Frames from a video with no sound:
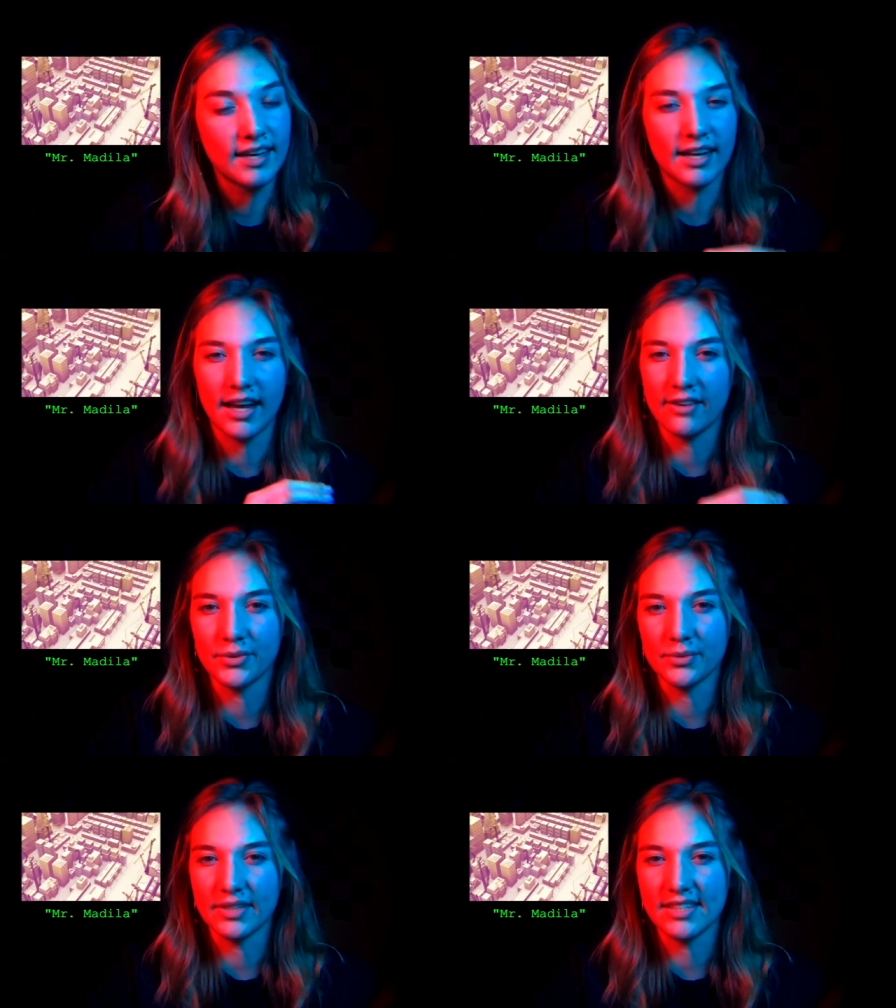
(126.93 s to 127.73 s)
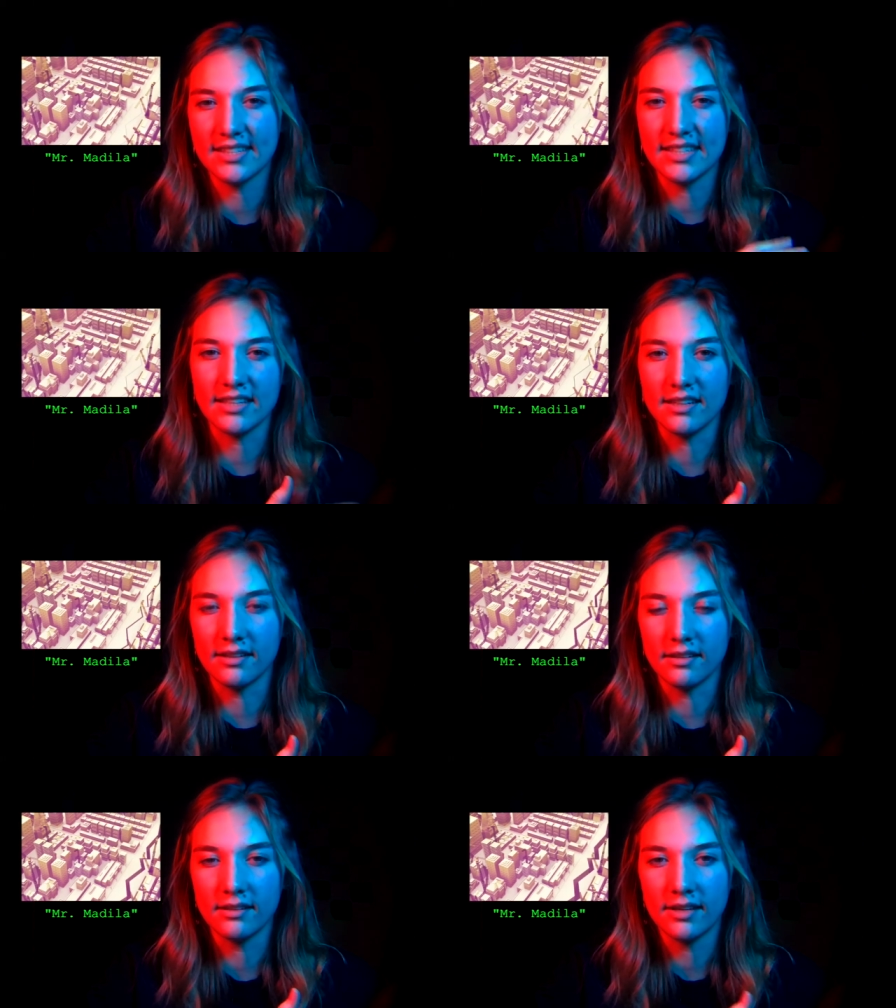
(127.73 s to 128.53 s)
and I haven't really
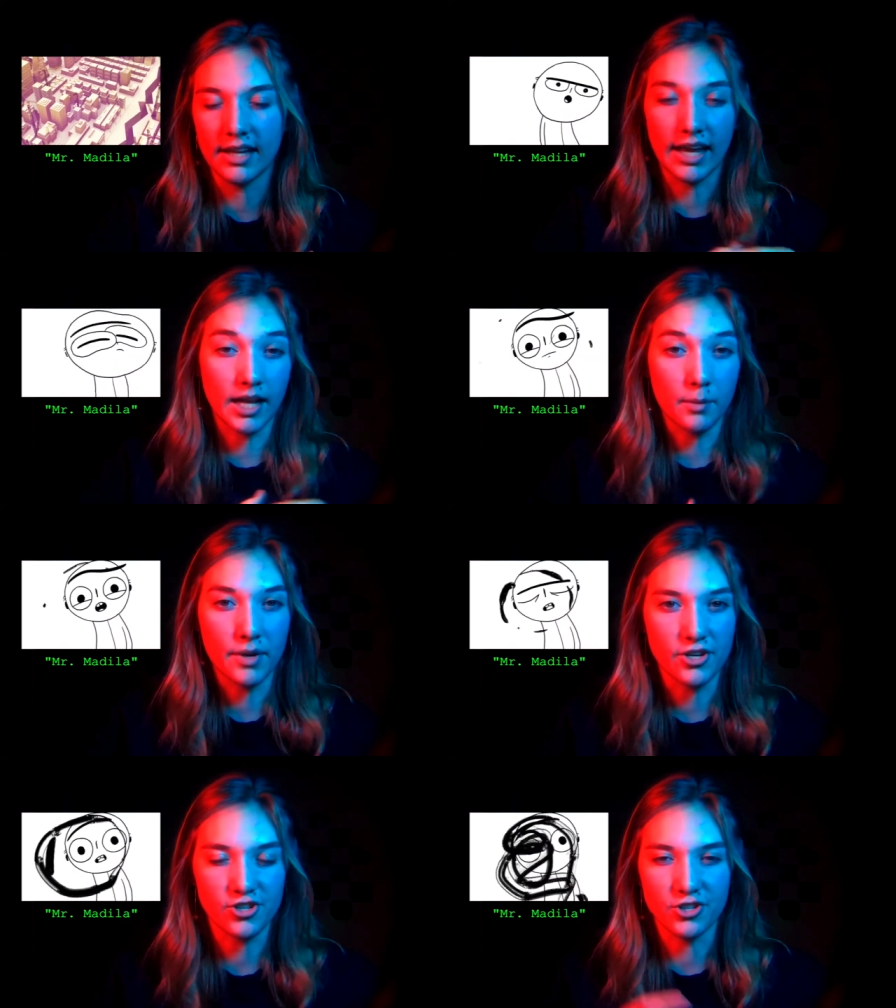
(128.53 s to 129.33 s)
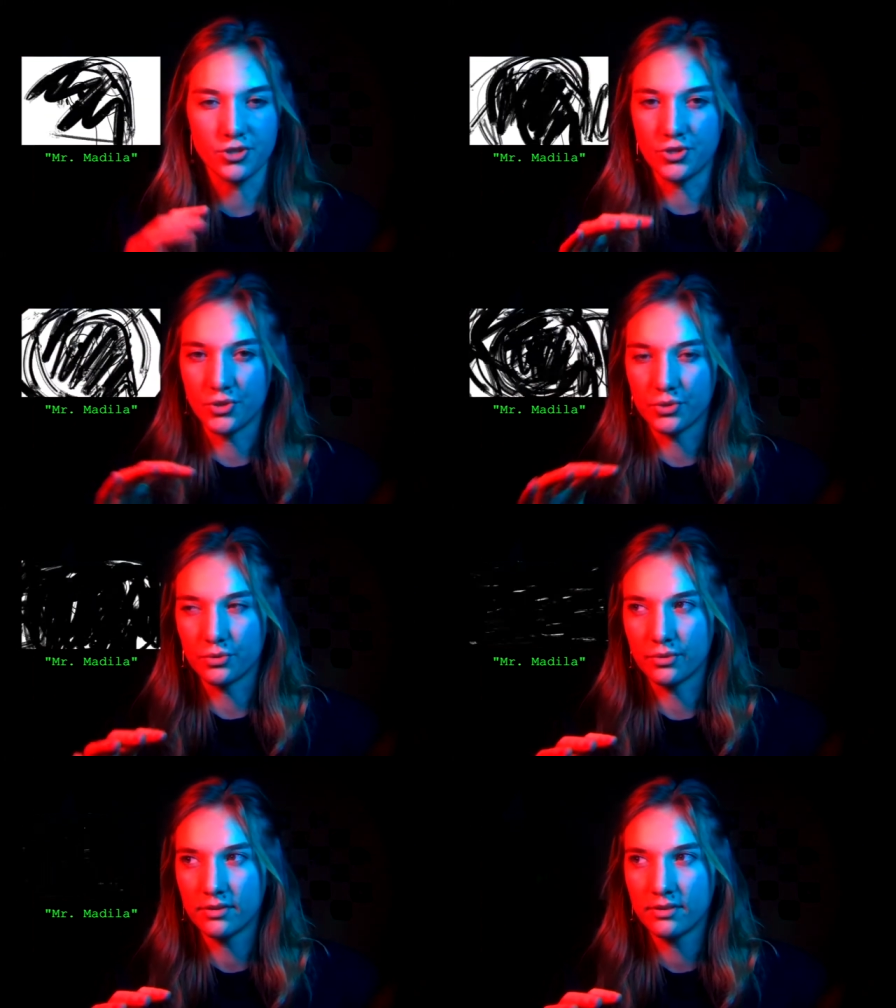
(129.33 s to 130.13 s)
seen an animation
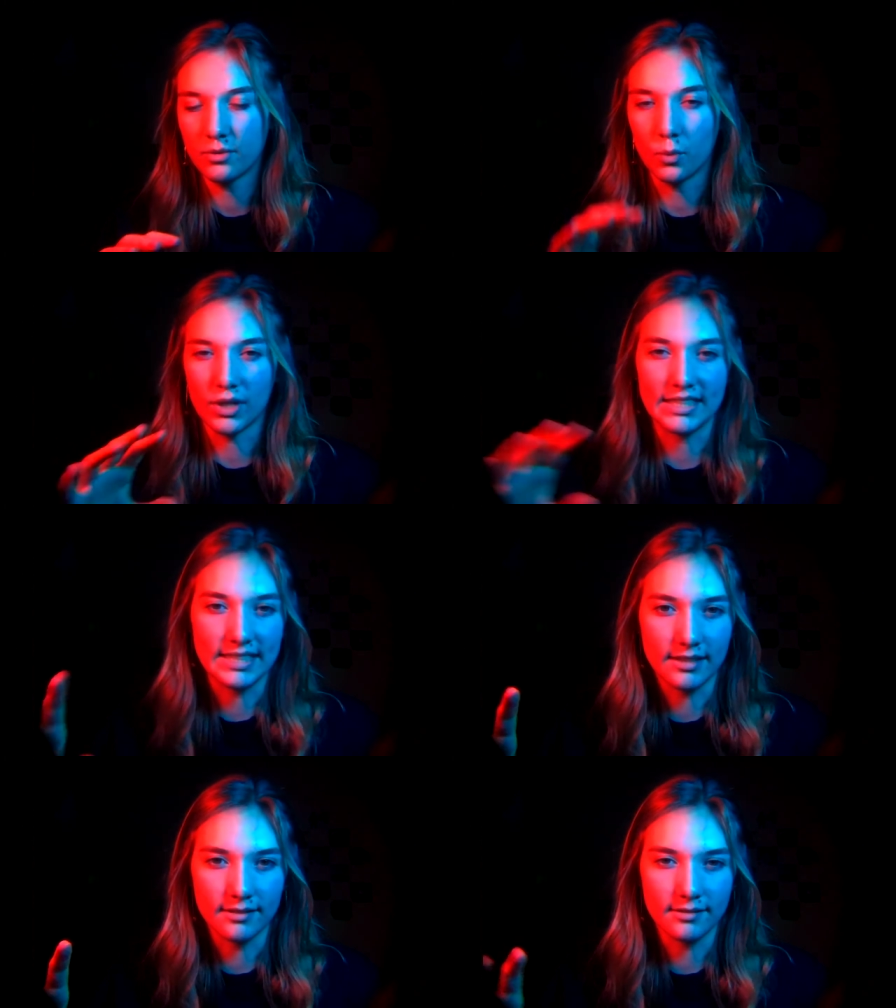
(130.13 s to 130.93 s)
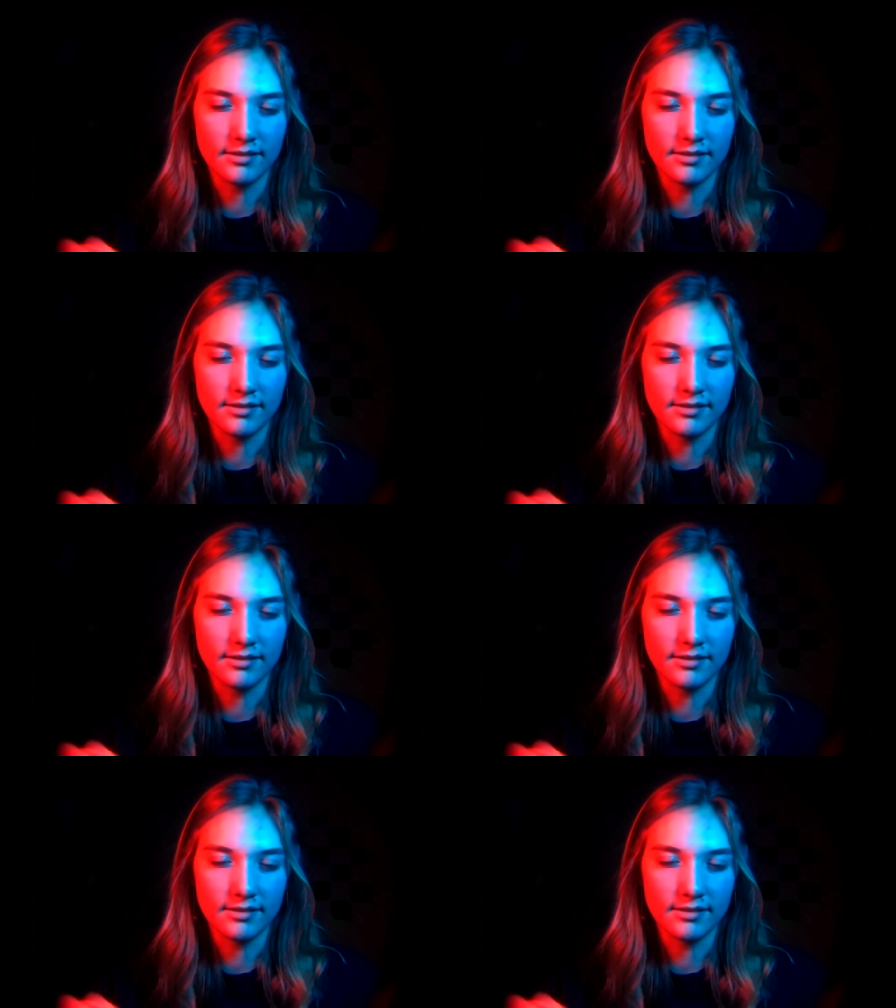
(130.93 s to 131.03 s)
do what it did.